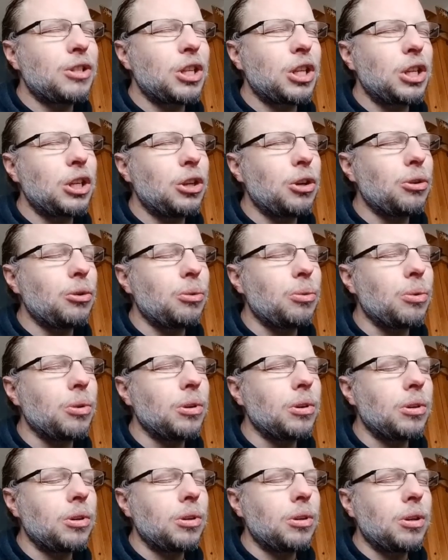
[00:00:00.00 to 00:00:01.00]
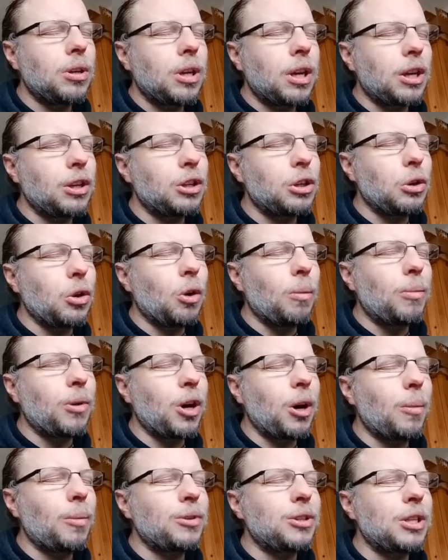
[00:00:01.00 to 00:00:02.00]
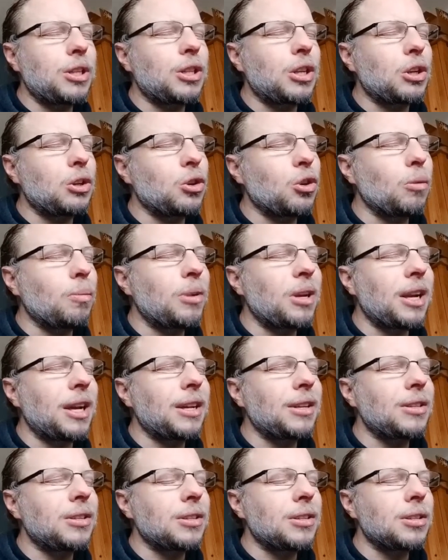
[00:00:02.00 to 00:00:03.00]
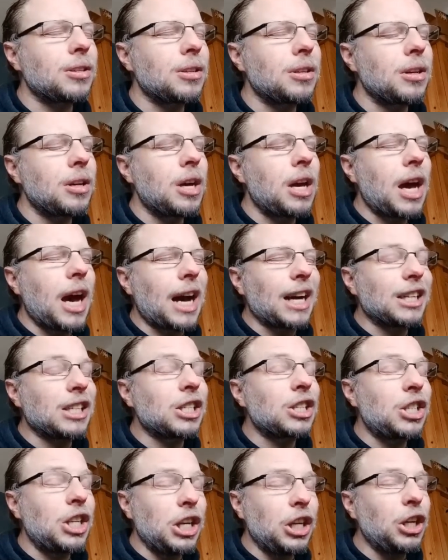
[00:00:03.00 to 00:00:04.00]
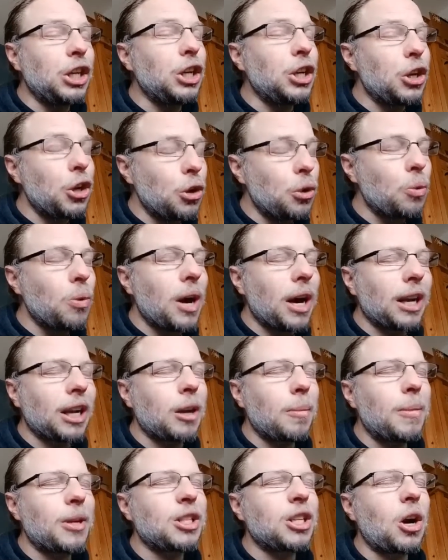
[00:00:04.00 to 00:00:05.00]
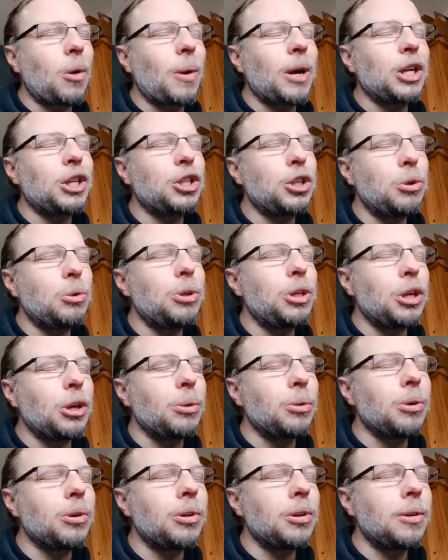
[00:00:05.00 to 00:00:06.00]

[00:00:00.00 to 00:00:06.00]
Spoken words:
to you, and to your purposes and your plans, and to seek you and commit our way to you,